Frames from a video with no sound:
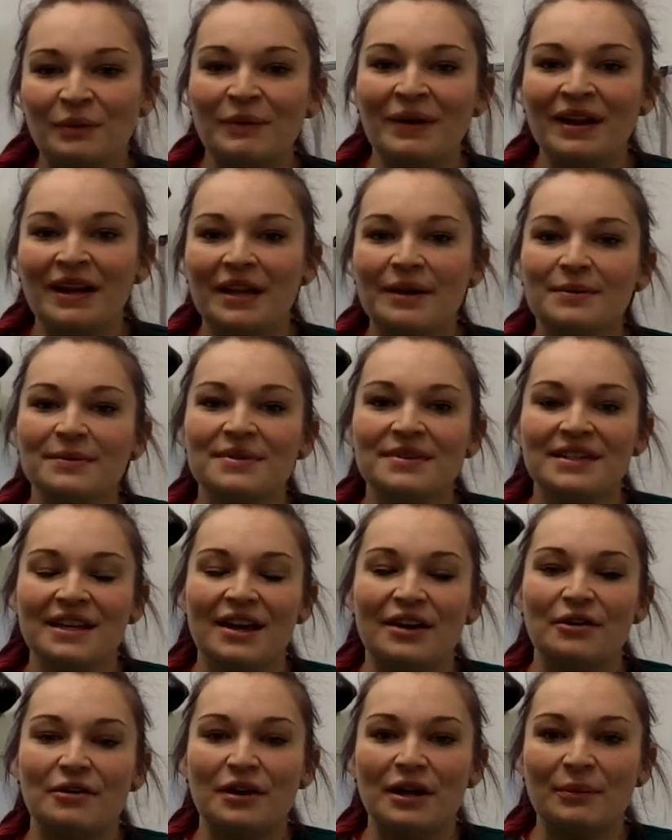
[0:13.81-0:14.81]
My name's
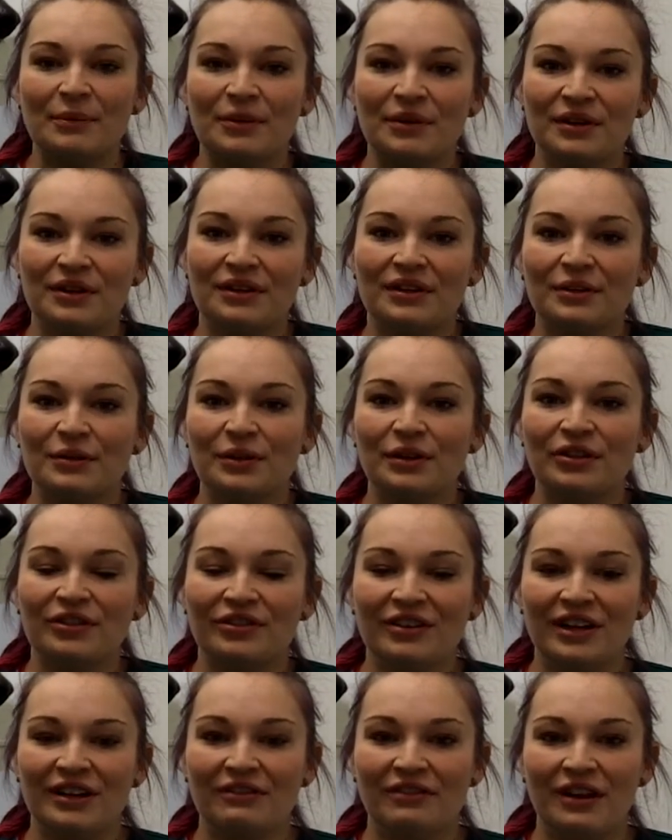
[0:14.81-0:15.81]
Sarah. I'm one of the
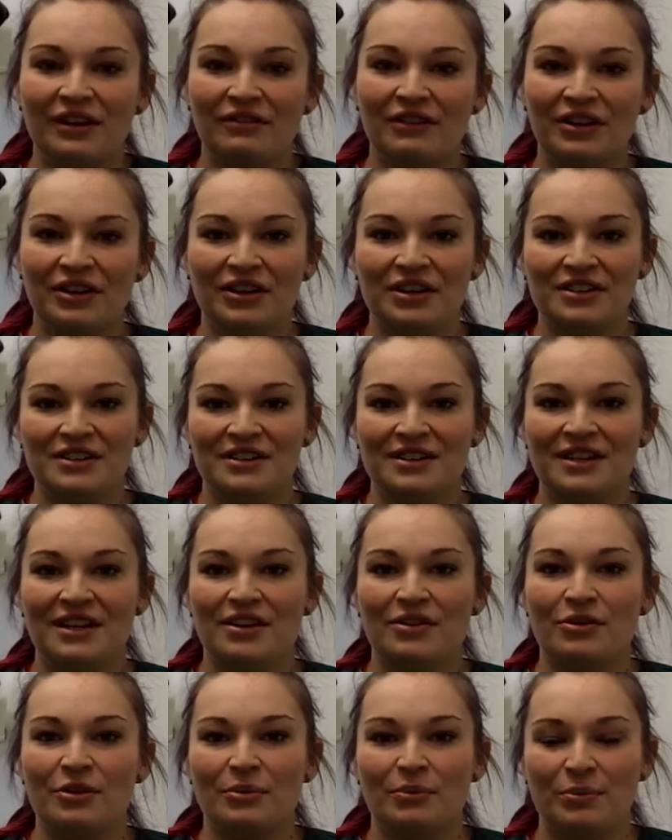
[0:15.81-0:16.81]
qualified veterinary nurses
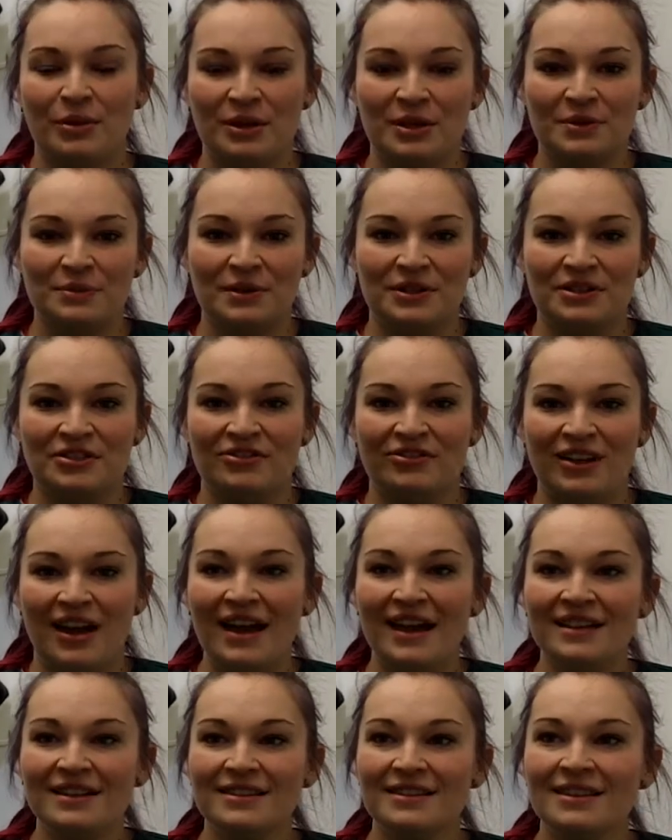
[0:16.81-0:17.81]
here at Prince Bishop
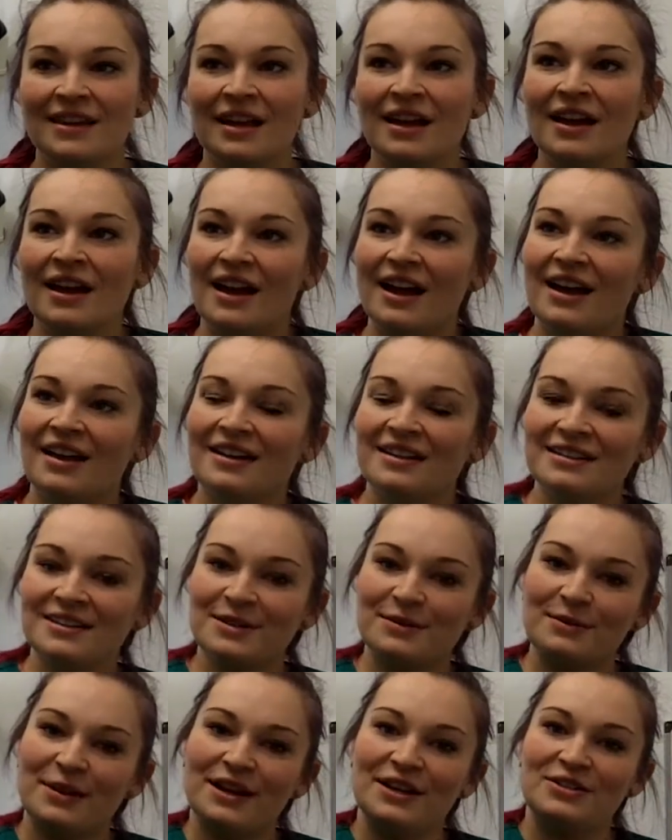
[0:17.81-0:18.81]
Vets. And this
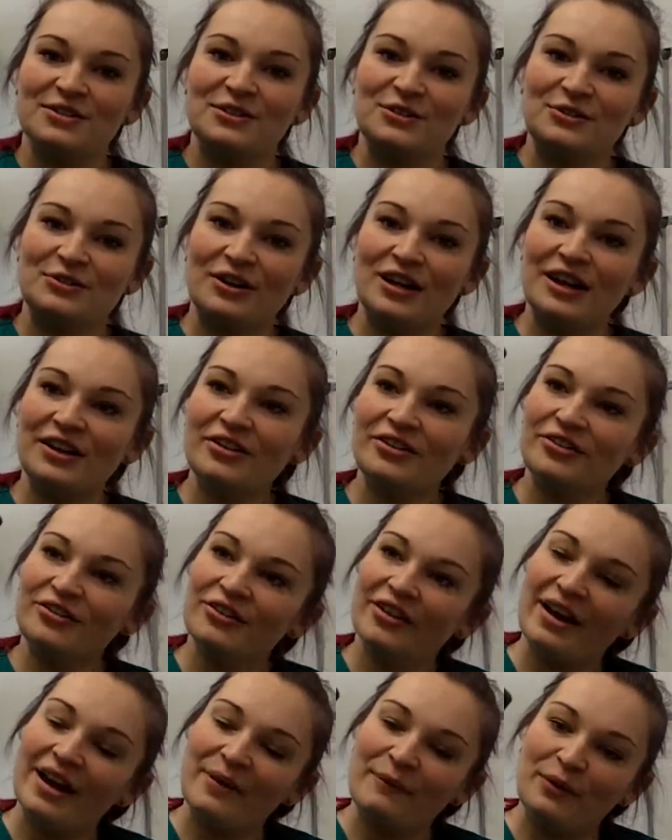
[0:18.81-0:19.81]
is my dog, Ralph.
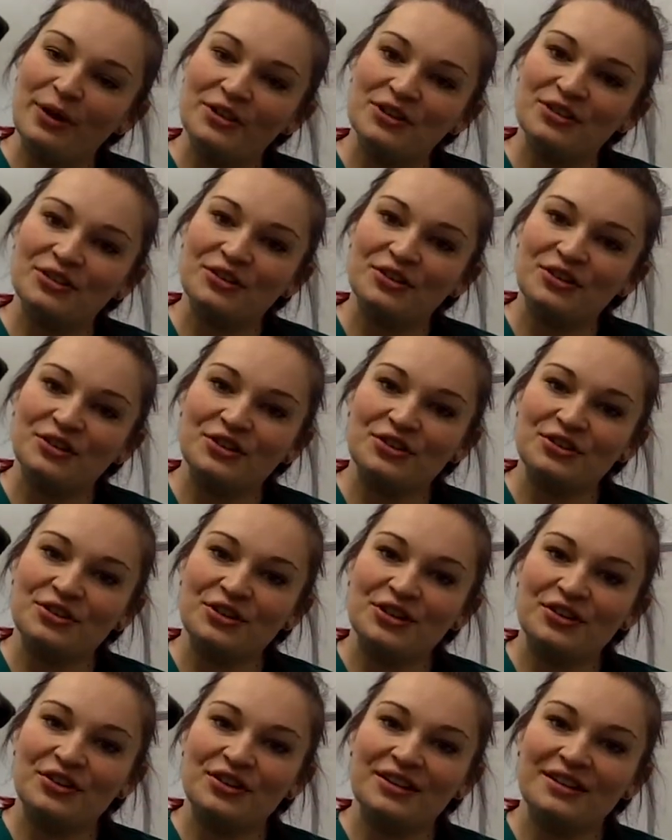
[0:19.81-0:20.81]
We're just going to show
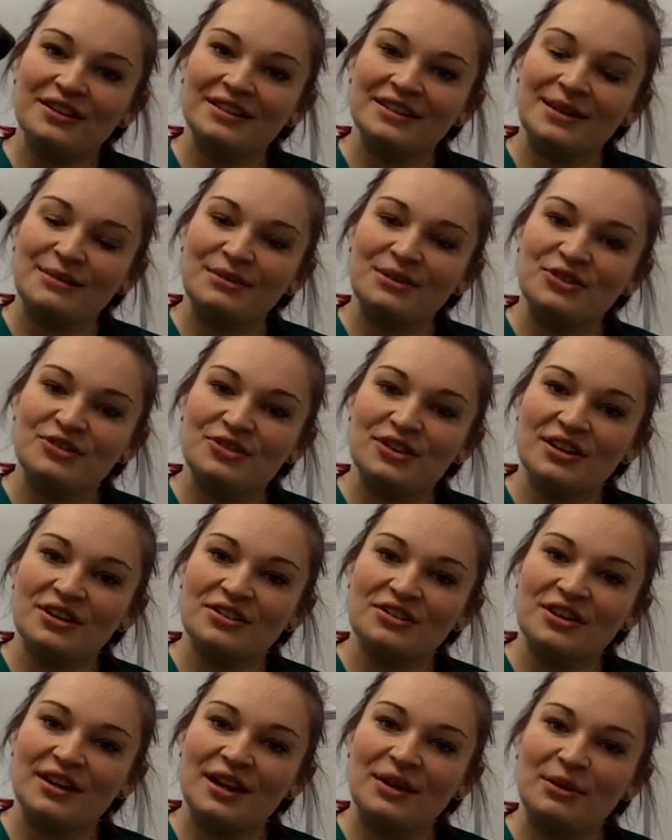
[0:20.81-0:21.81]
you a little demonstration
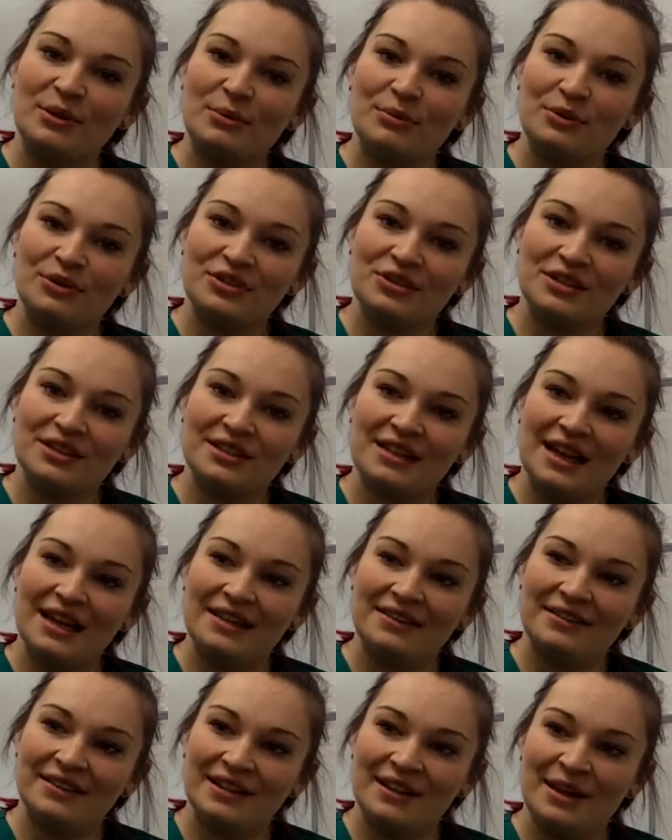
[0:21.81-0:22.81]
on how to brush
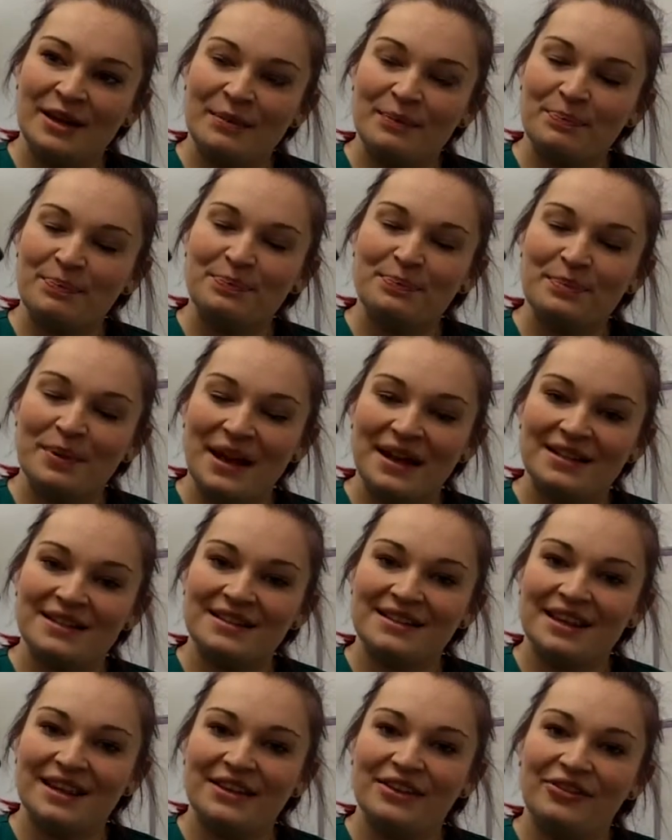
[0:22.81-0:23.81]
your pet's
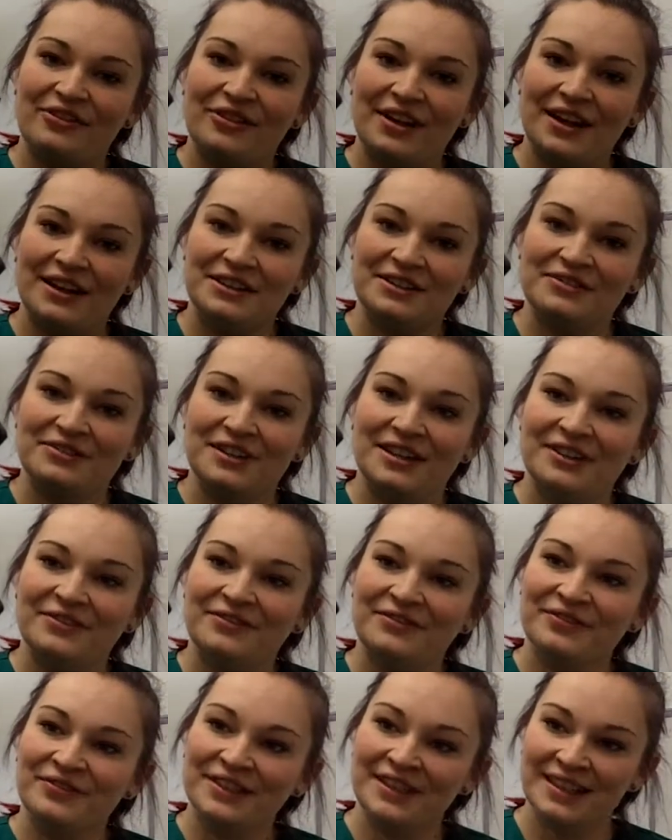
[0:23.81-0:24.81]
teeth effectively.